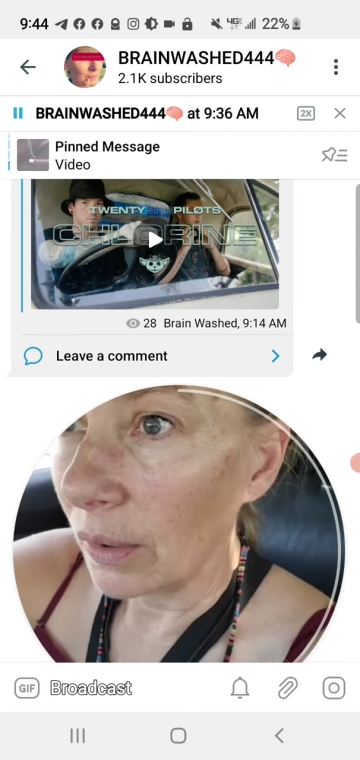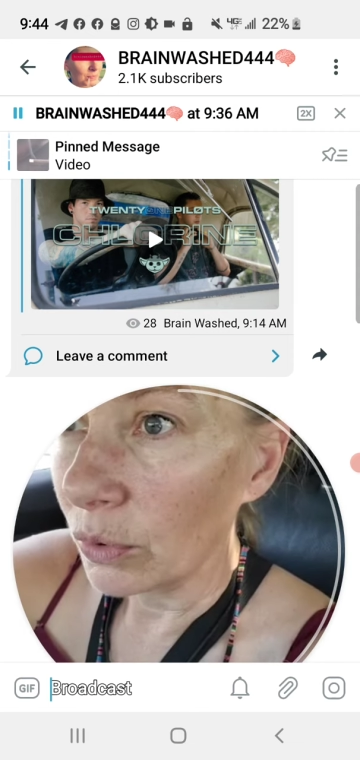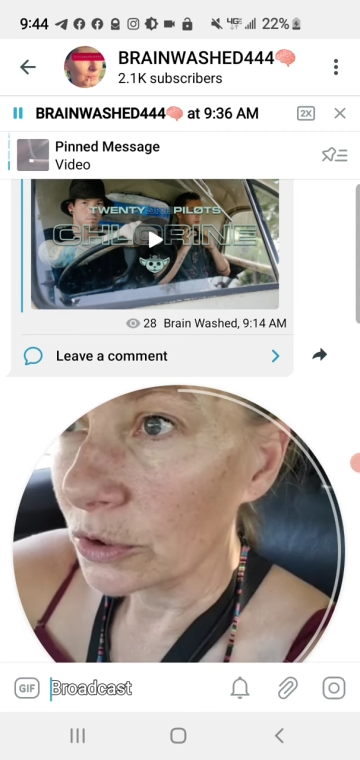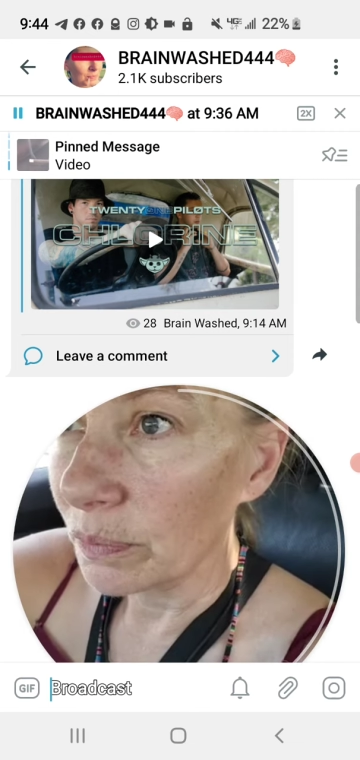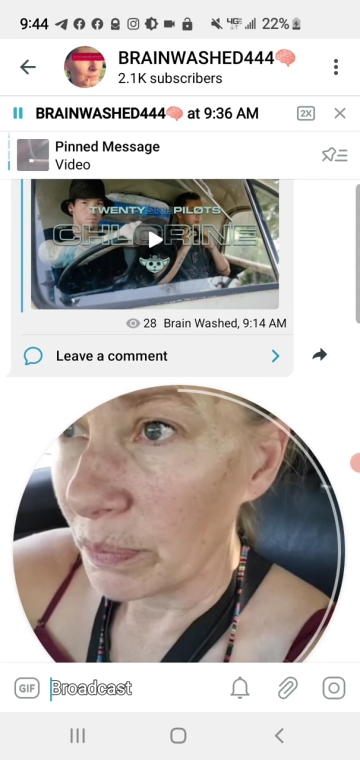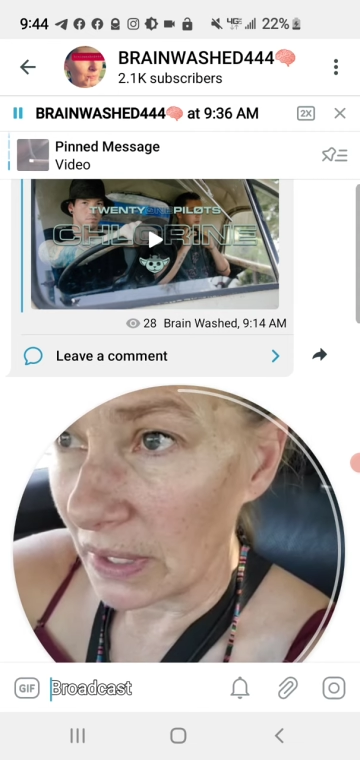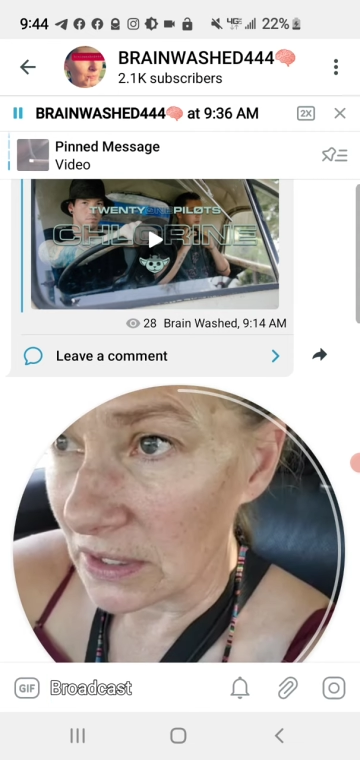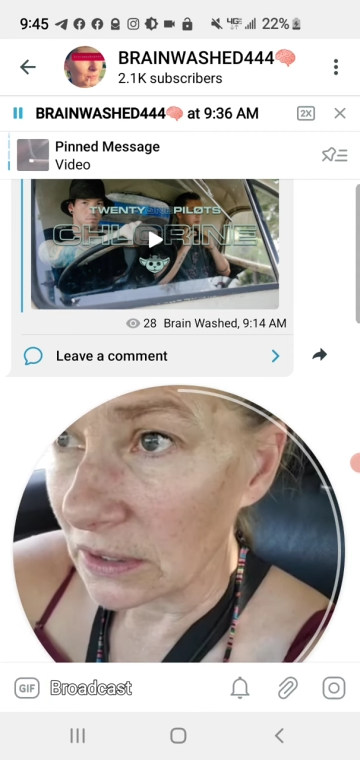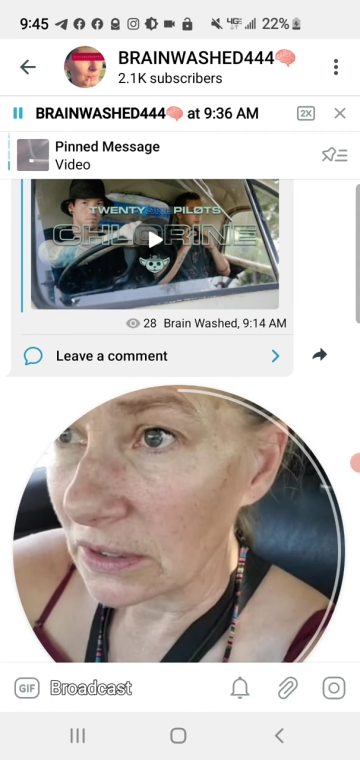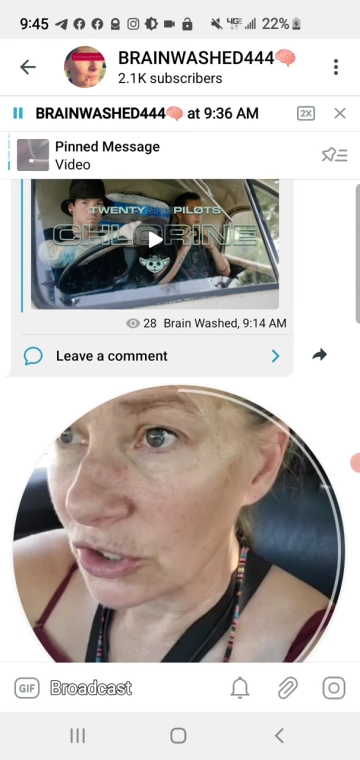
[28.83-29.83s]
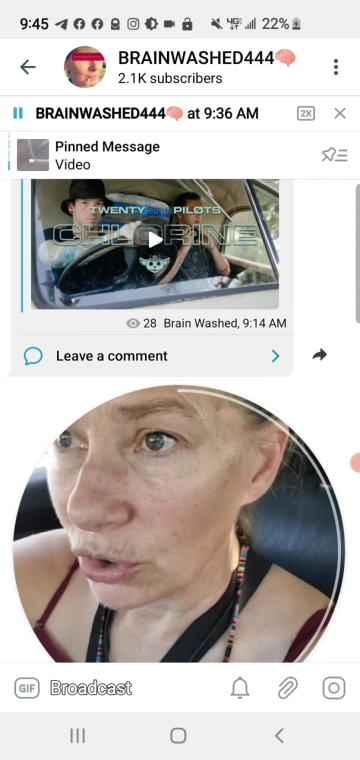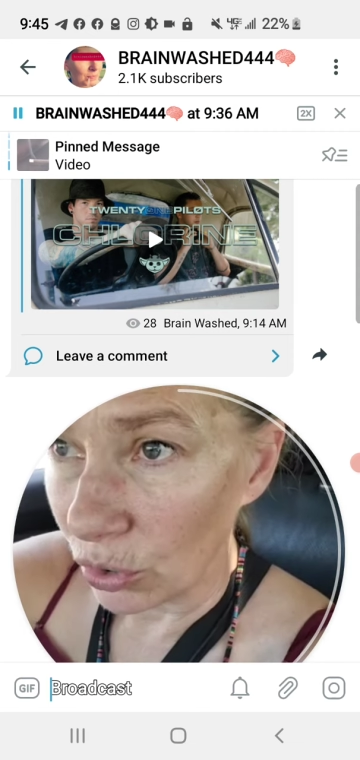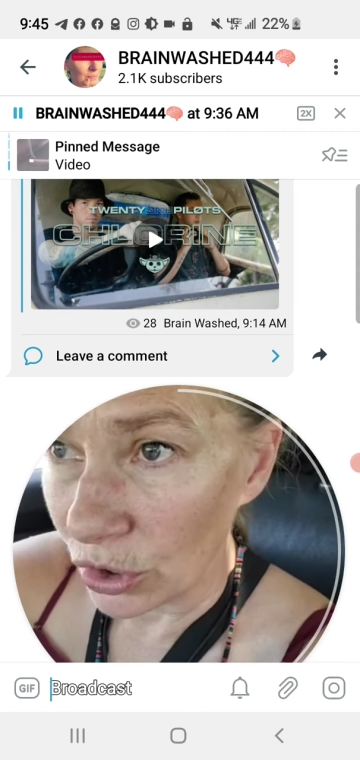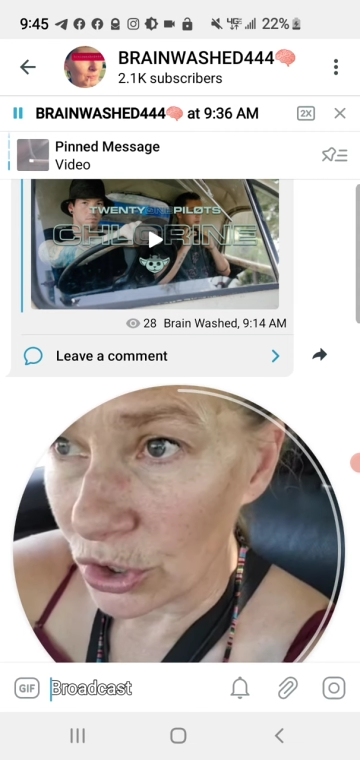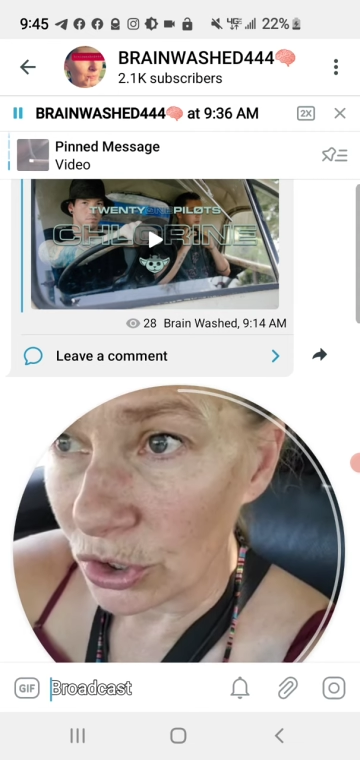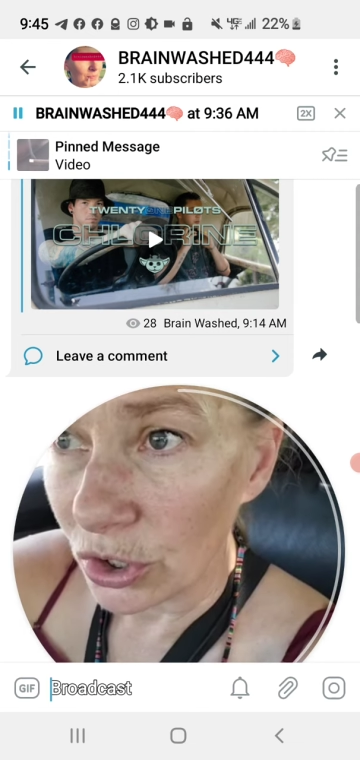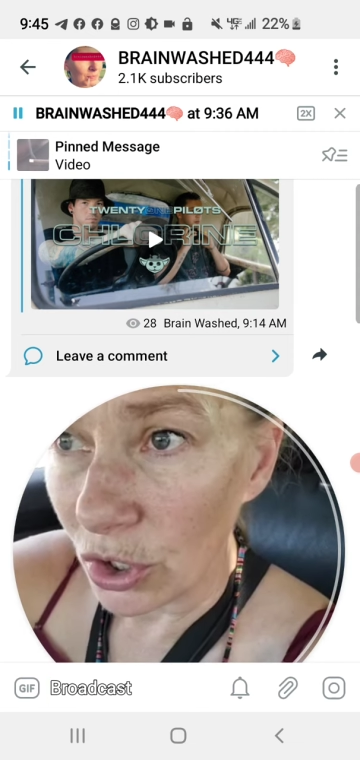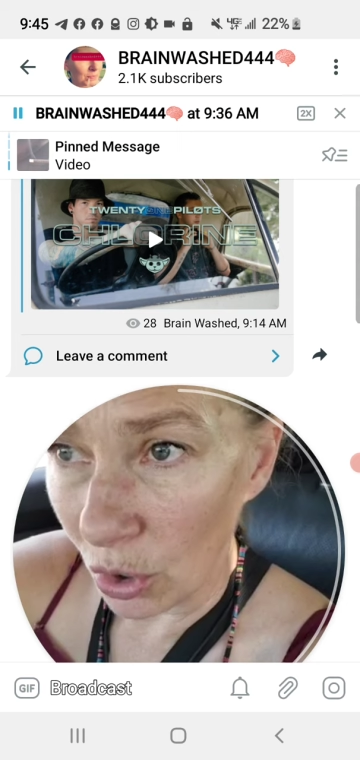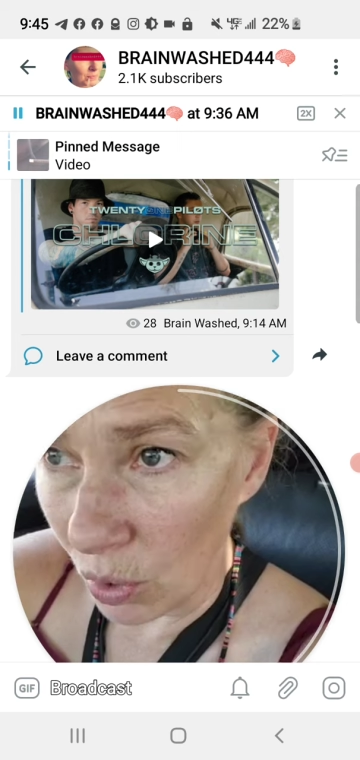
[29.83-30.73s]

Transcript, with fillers: I was basically tortured.